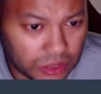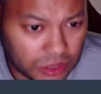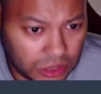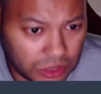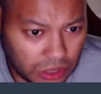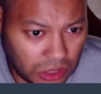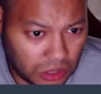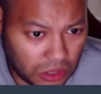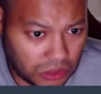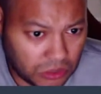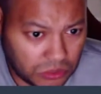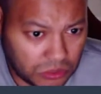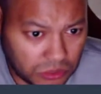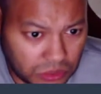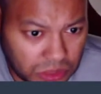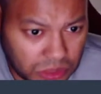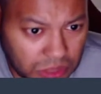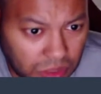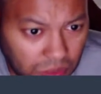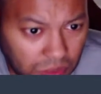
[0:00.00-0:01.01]
So,
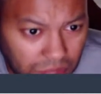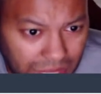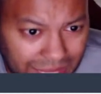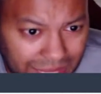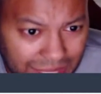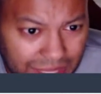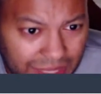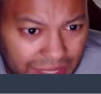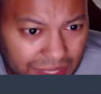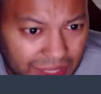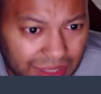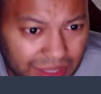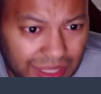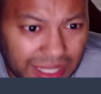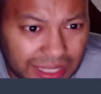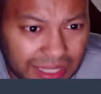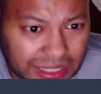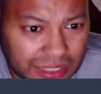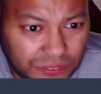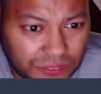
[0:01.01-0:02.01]
you know, I could care
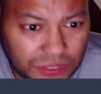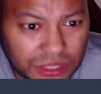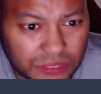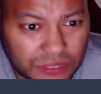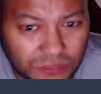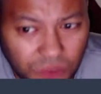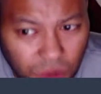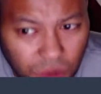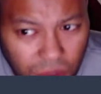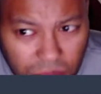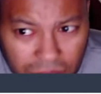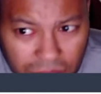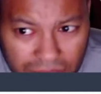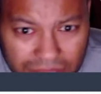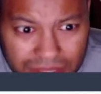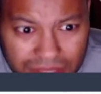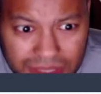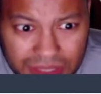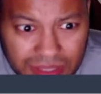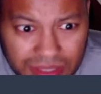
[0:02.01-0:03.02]
less if it's four
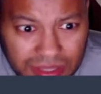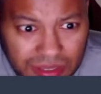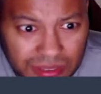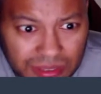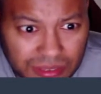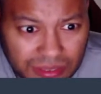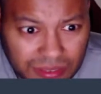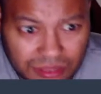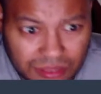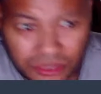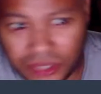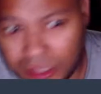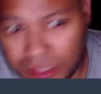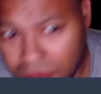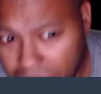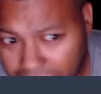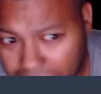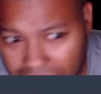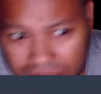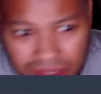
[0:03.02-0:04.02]
pages, three
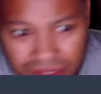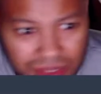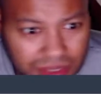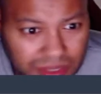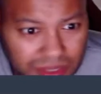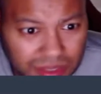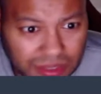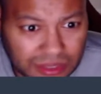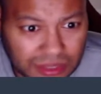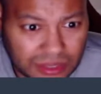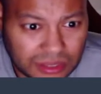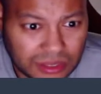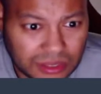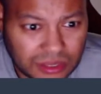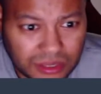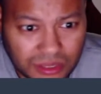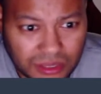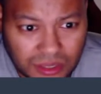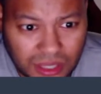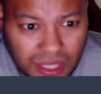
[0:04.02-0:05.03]
pages,
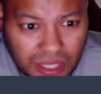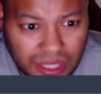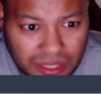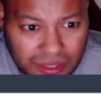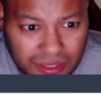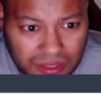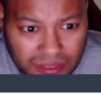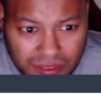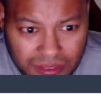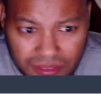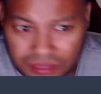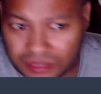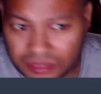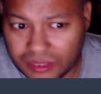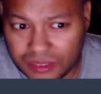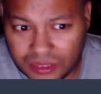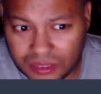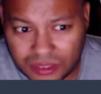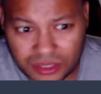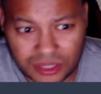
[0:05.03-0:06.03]
right?
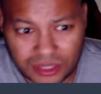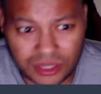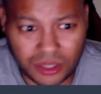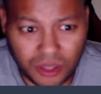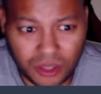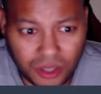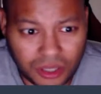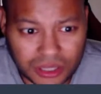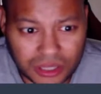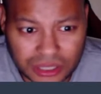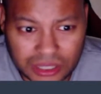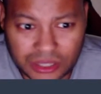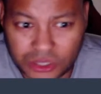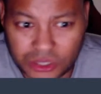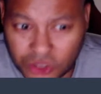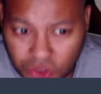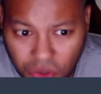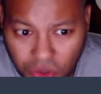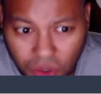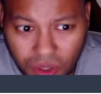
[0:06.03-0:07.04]
So long as it's
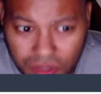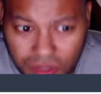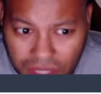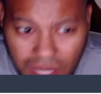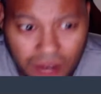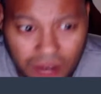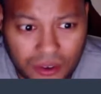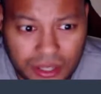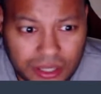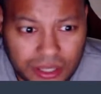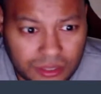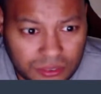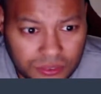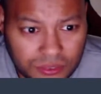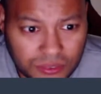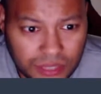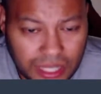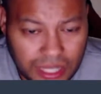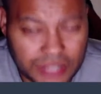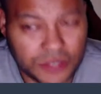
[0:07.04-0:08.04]
strong narrative
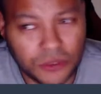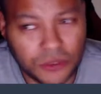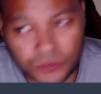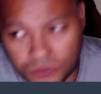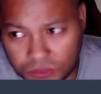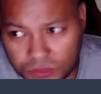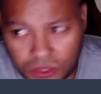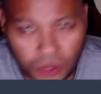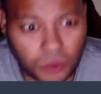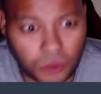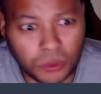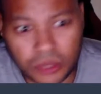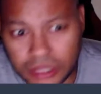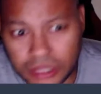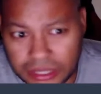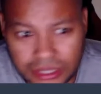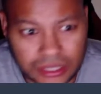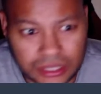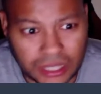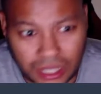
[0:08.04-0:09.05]
and you've
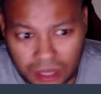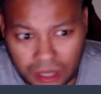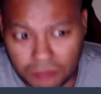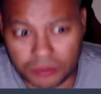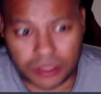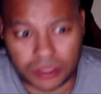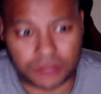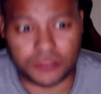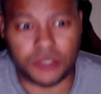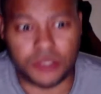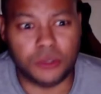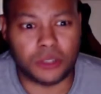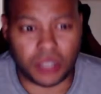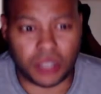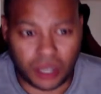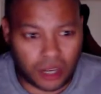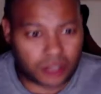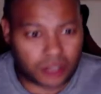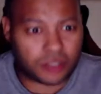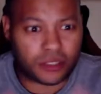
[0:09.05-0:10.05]
totally comp and you
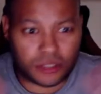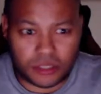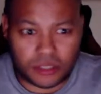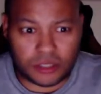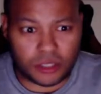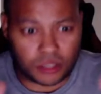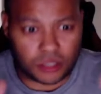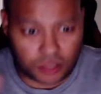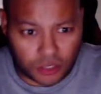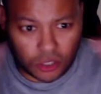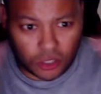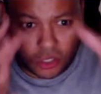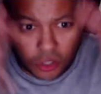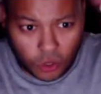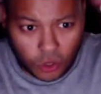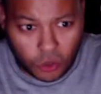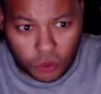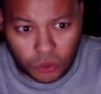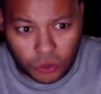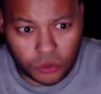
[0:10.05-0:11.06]
conquered the, the
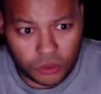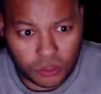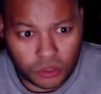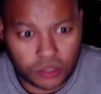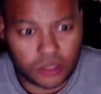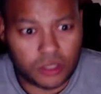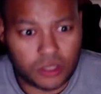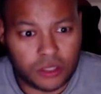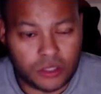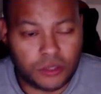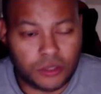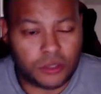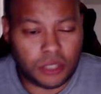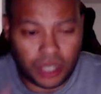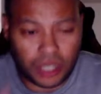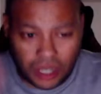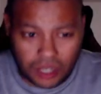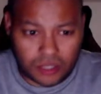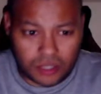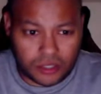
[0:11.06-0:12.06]
goal, you
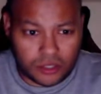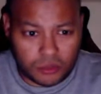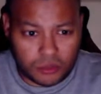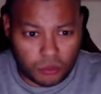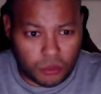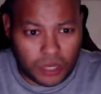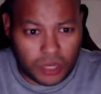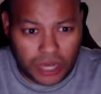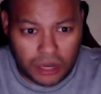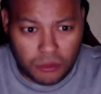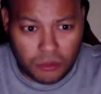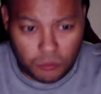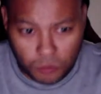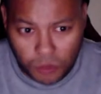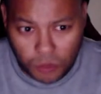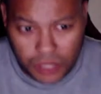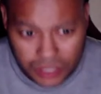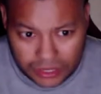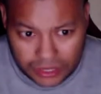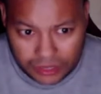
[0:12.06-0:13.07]
conquered what I
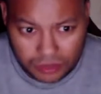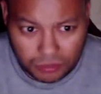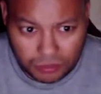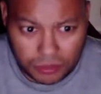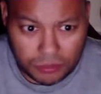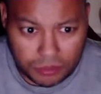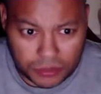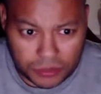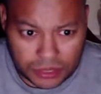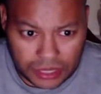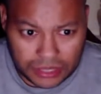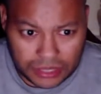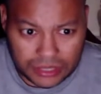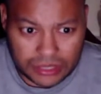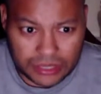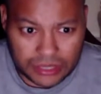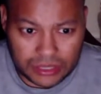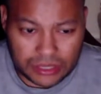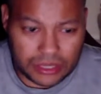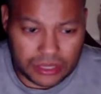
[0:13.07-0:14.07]
wanted to be
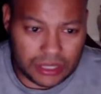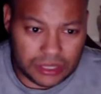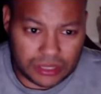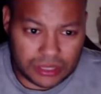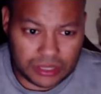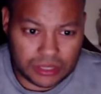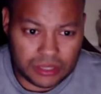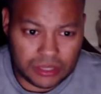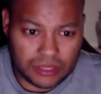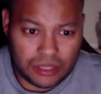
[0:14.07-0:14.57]
presented into this,